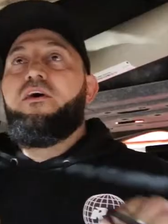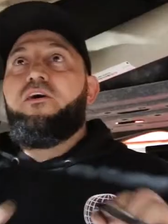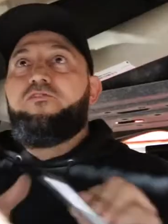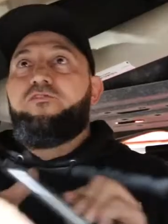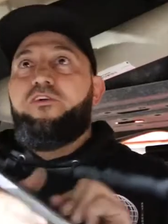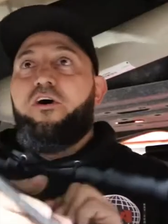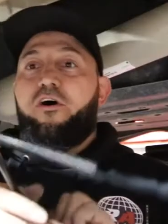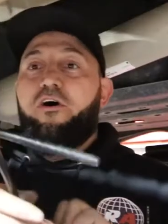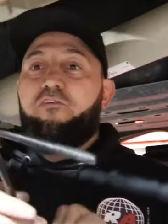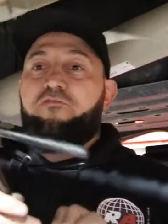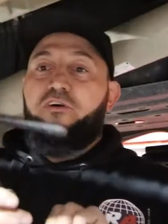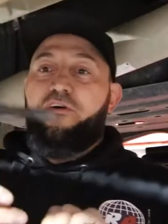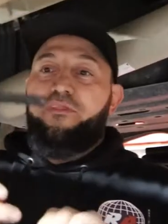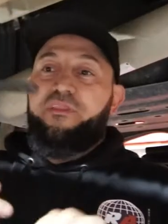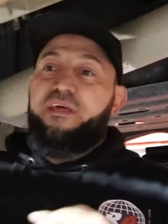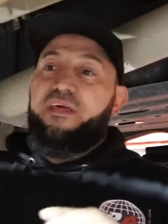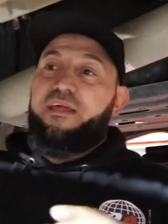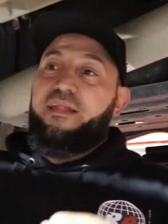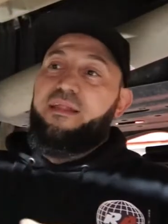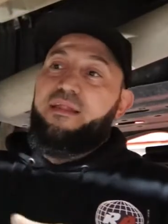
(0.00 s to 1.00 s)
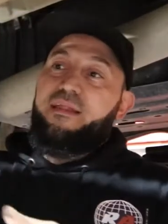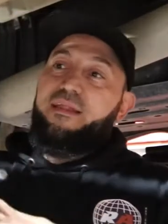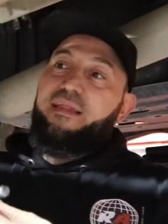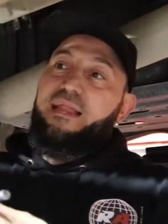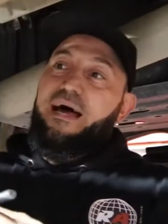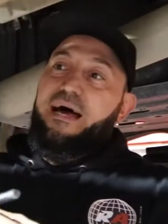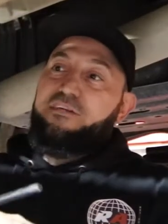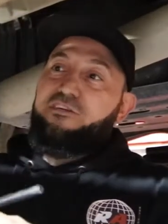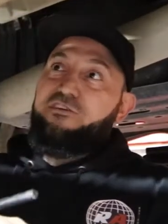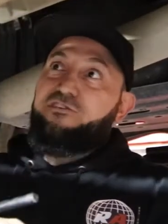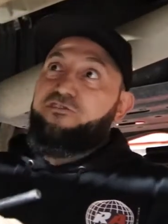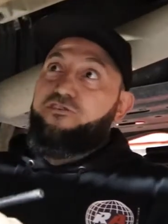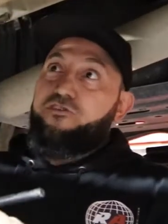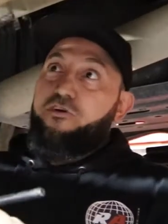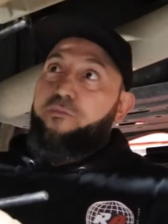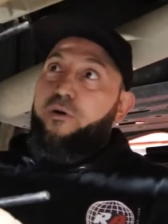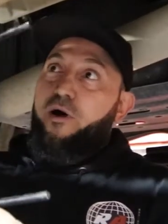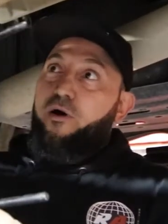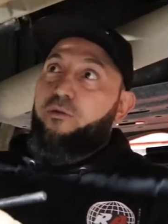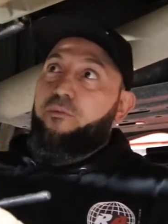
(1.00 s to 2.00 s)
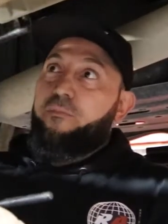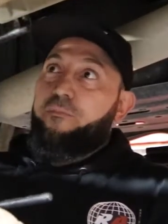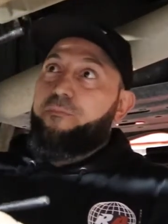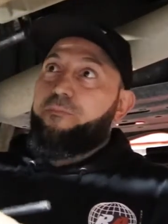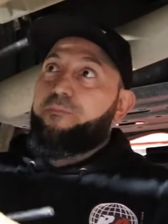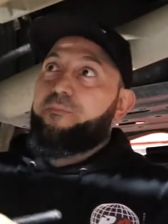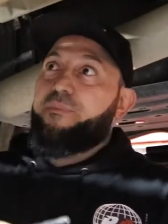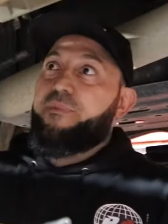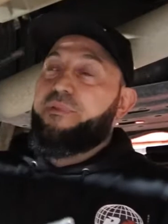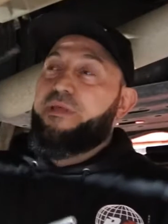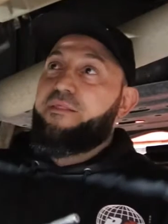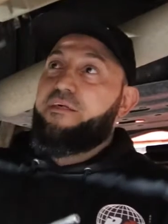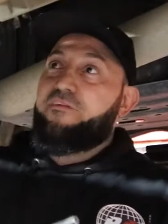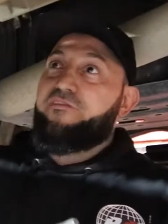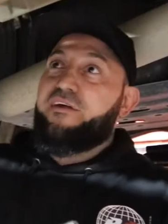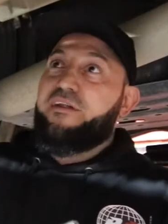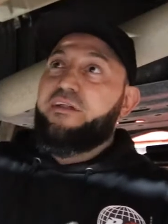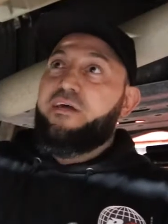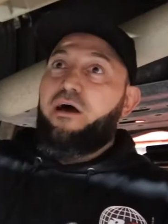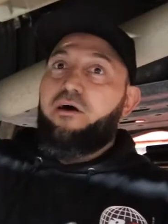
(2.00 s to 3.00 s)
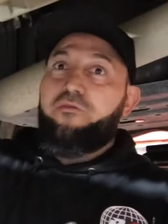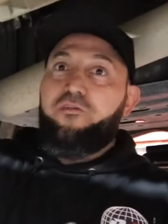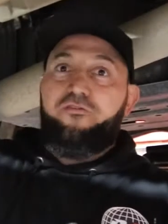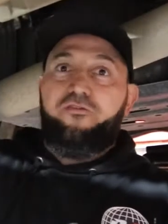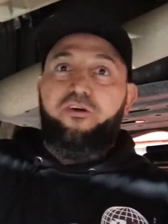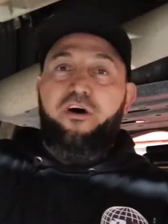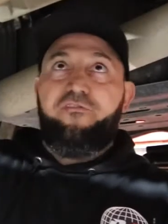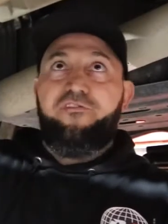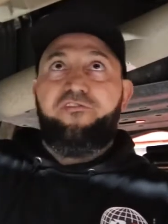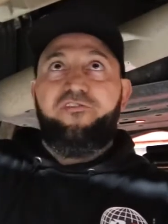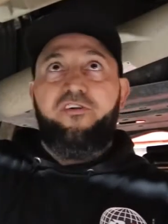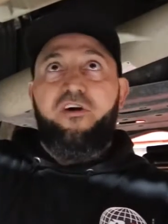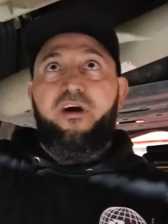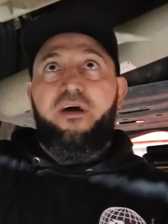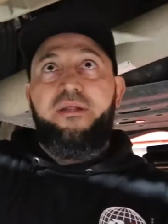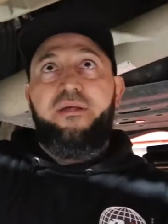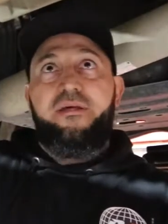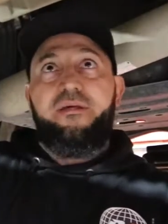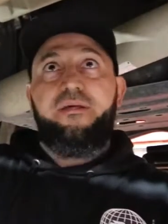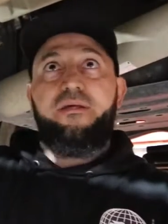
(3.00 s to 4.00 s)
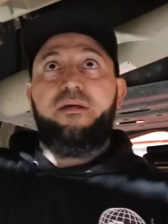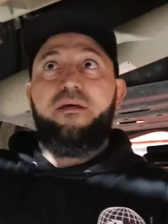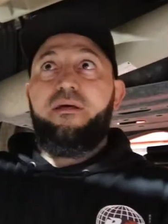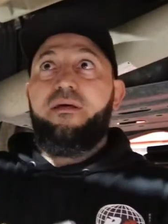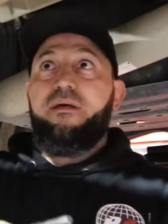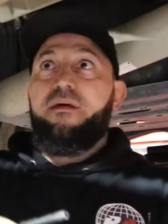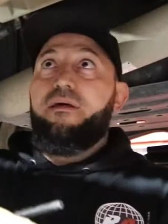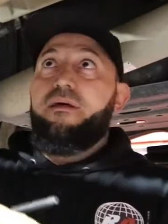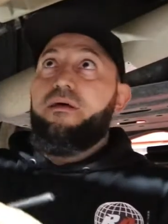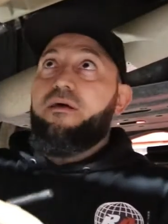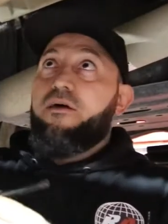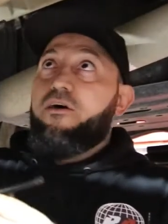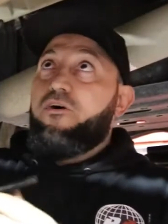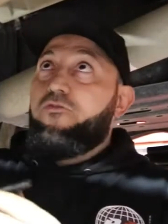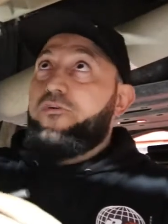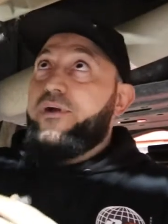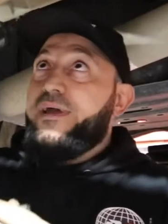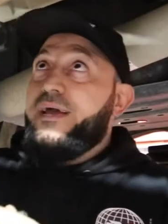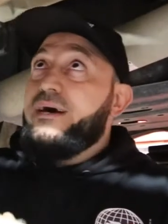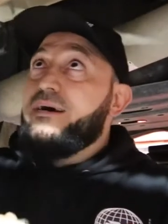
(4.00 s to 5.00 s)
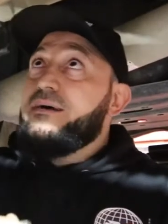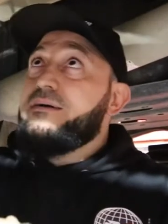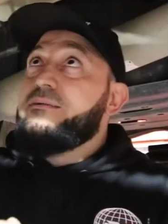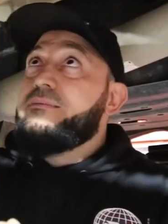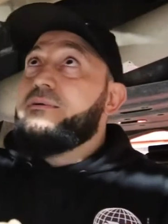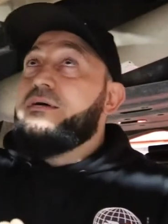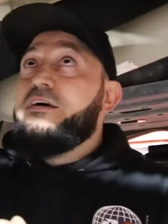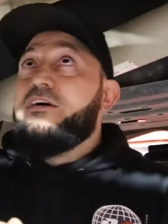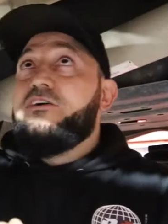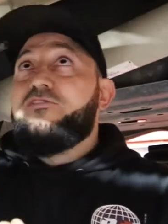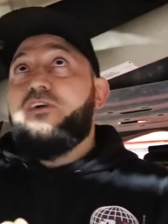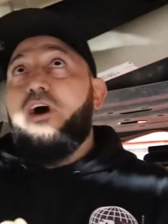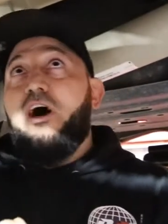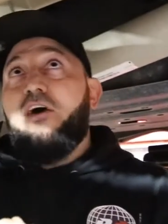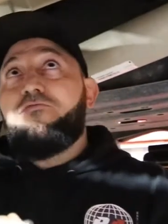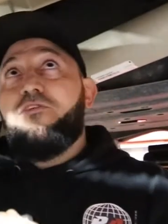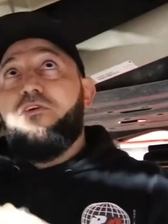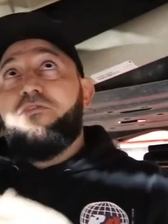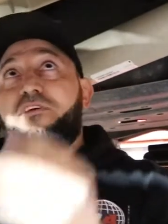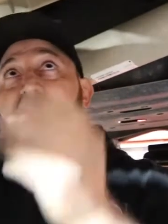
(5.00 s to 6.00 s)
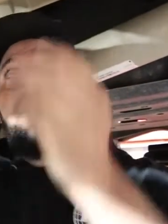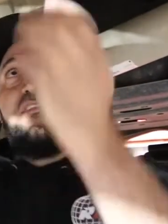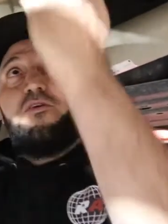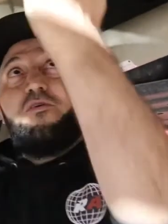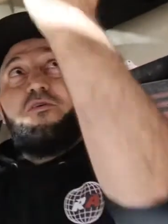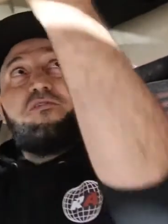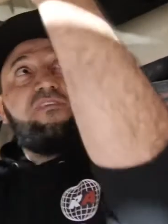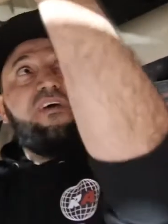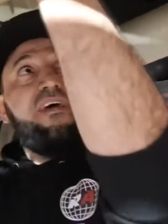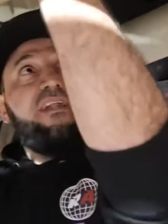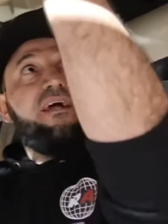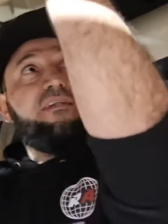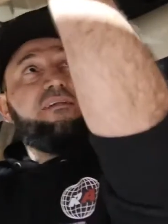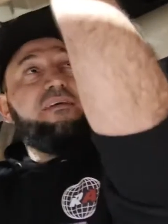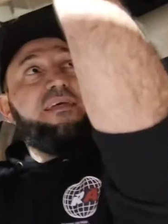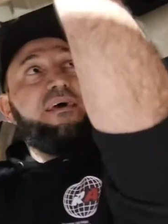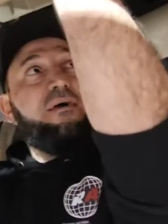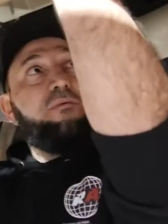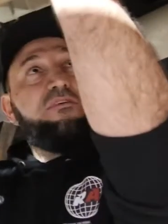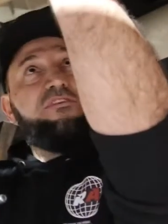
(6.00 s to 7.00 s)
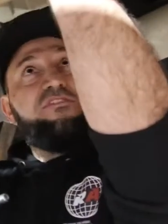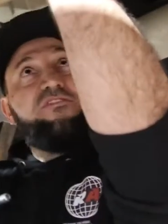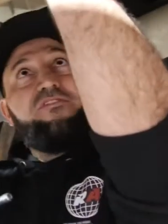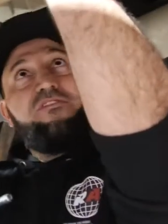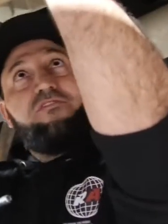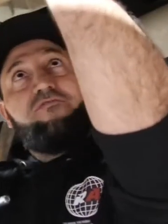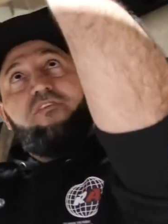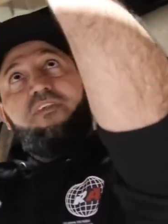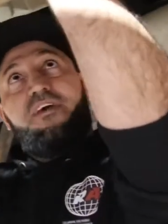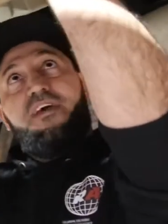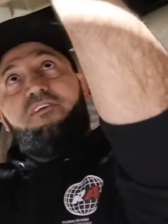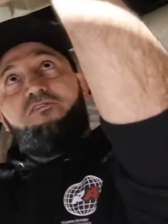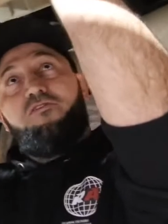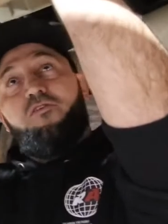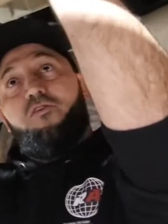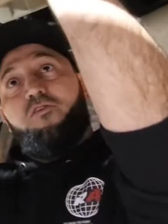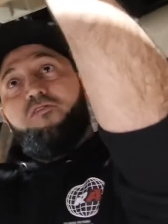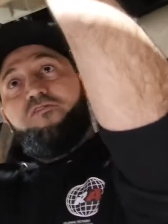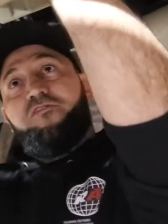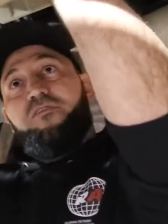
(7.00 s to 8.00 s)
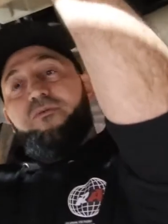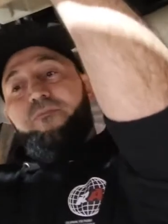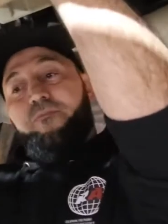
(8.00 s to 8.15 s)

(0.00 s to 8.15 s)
So I've got the largest U-bolt. Now that's going to go on the driver's side rear. So I've got this little tin under there which is just for the exhaust.